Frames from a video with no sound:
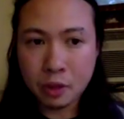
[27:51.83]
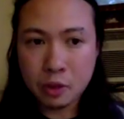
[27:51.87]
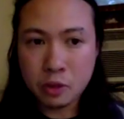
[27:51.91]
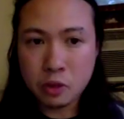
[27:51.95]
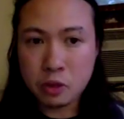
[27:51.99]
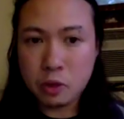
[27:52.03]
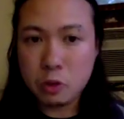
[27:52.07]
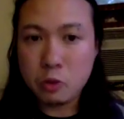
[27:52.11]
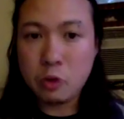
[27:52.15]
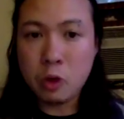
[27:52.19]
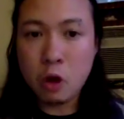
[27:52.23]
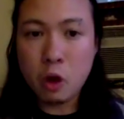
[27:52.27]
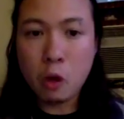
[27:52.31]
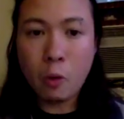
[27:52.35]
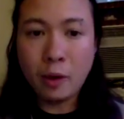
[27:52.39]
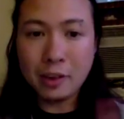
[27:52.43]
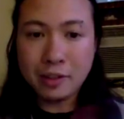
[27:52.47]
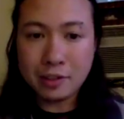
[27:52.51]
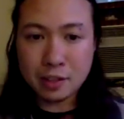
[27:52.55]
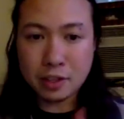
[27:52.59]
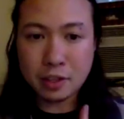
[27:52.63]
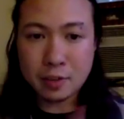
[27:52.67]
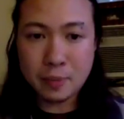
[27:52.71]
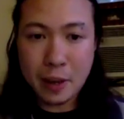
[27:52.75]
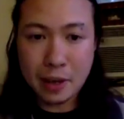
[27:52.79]
You know what's
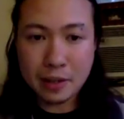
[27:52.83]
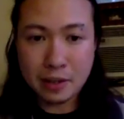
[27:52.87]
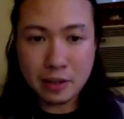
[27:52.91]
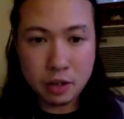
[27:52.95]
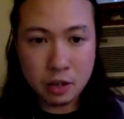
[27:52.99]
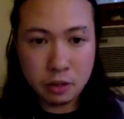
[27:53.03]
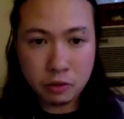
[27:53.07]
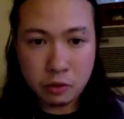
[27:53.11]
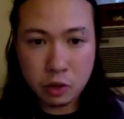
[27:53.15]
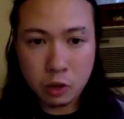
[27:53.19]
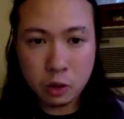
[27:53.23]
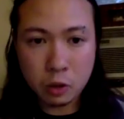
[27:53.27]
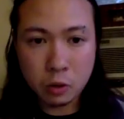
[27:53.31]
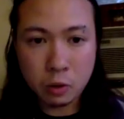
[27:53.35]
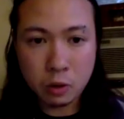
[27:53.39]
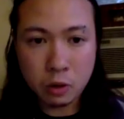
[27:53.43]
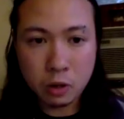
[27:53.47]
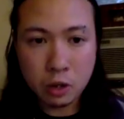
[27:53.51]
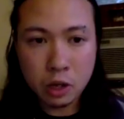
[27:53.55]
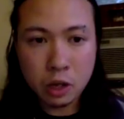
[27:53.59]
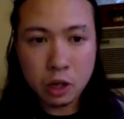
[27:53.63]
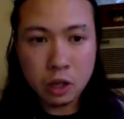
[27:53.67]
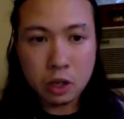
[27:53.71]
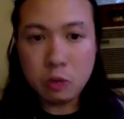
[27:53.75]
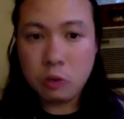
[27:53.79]
expected of you.
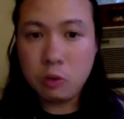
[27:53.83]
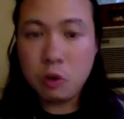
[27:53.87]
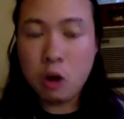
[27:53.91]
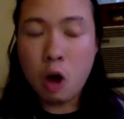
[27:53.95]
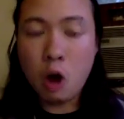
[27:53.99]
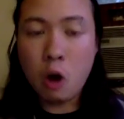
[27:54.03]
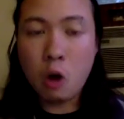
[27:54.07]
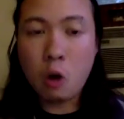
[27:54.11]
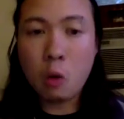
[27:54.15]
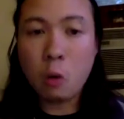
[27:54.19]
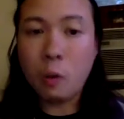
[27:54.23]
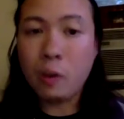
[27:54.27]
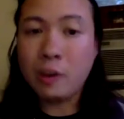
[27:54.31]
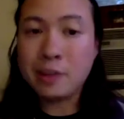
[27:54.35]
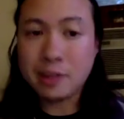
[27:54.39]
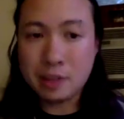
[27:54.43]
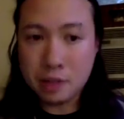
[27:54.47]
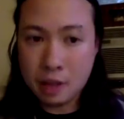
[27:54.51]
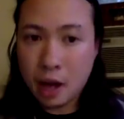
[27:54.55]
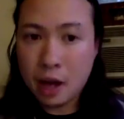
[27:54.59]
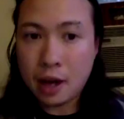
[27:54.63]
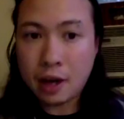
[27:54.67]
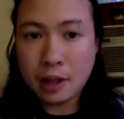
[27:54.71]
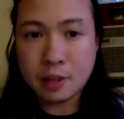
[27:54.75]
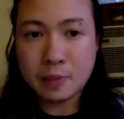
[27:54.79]
You know what's
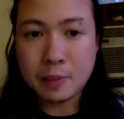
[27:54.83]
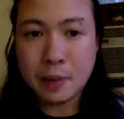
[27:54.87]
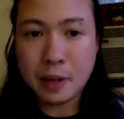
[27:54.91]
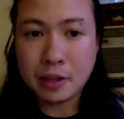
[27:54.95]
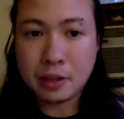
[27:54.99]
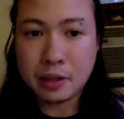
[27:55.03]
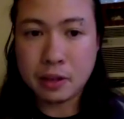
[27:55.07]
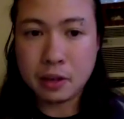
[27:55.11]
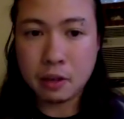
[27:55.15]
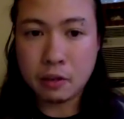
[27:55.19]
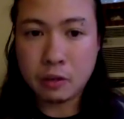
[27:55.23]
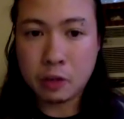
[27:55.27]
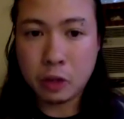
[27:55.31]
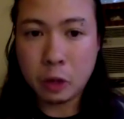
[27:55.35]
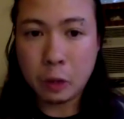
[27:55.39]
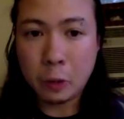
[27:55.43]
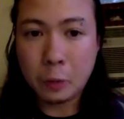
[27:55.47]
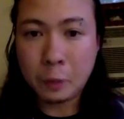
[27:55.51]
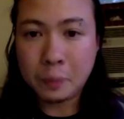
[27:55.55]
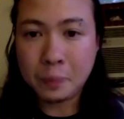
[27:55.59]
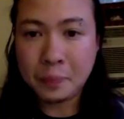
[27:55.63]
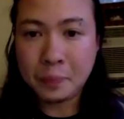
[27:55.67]
not expected of you.